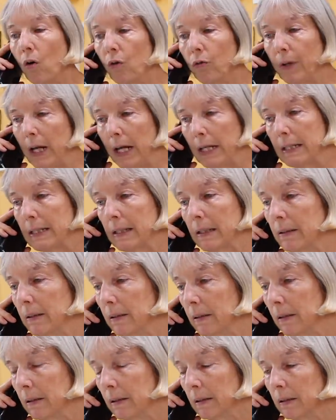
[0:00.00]
Alright.
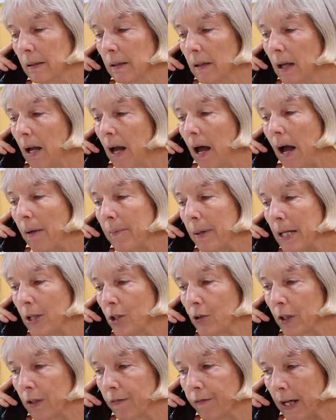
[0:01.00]
I'm
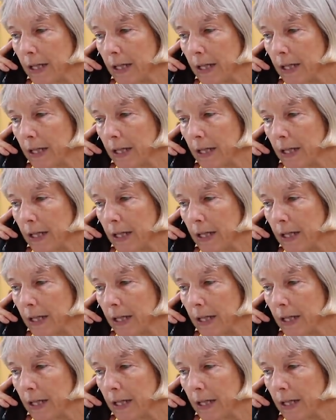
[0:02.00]
entering